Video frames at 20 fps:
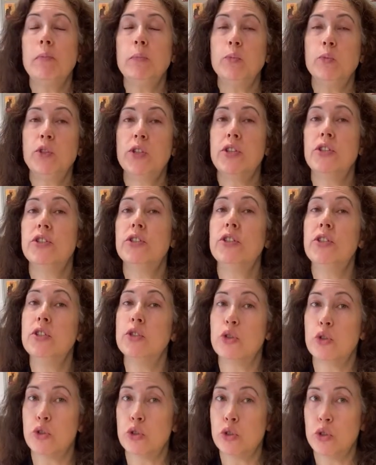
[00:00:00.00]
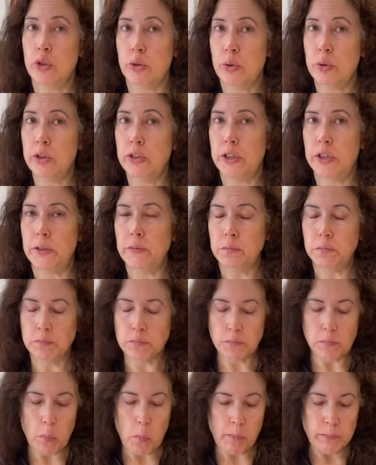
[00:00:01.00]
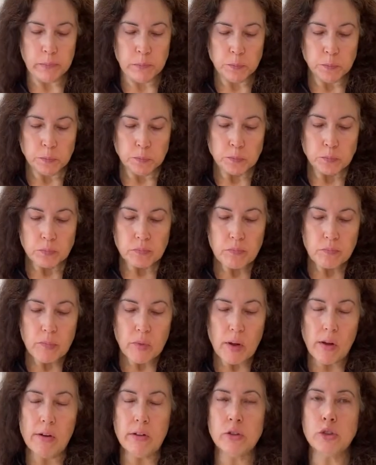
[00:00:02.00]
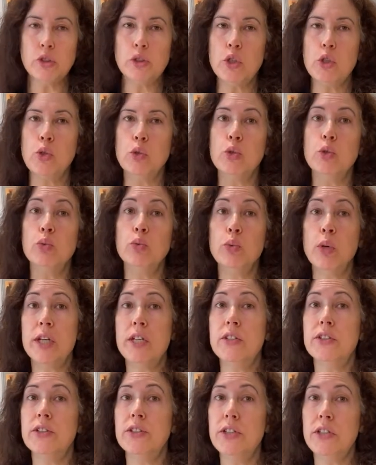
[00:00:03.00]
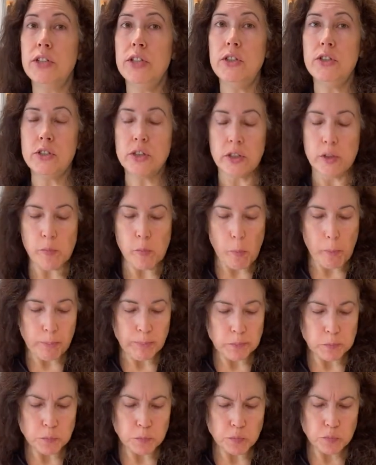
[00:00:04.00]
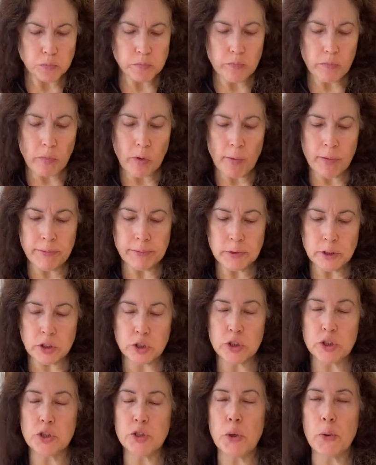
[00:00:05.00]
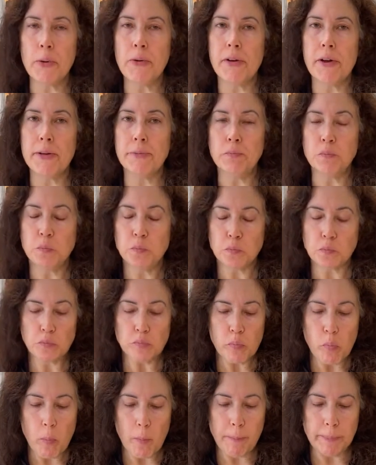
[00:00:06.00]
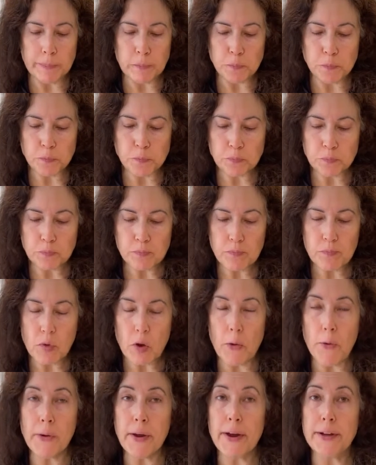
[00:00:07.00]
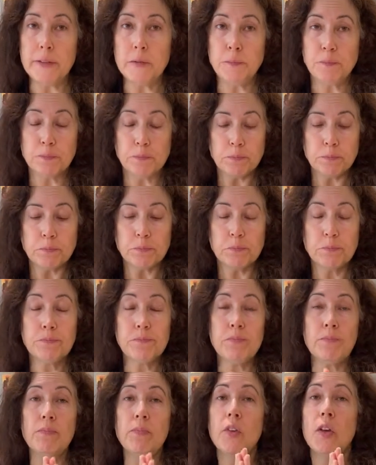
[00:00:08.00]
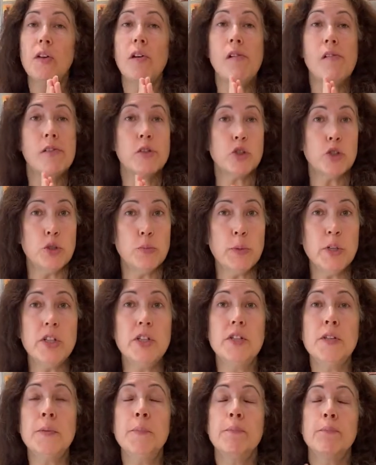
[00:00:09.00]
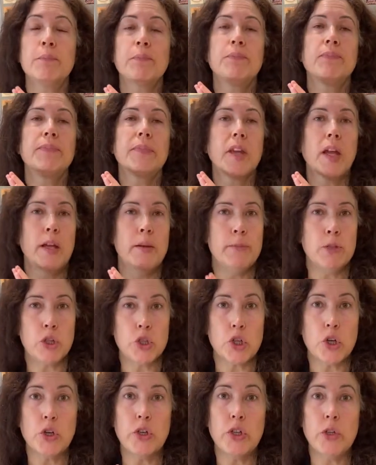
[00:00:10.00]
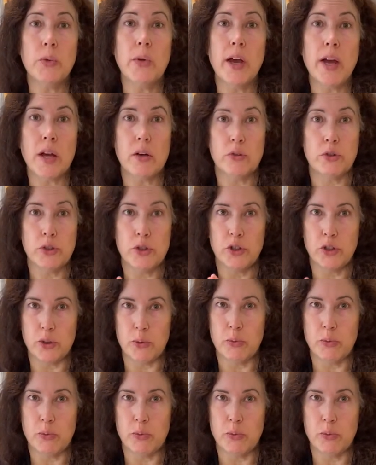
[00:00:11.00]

Quesadillas are so good. And so crazy easy. It's so good. Okay. Super easy. Let me show you how to do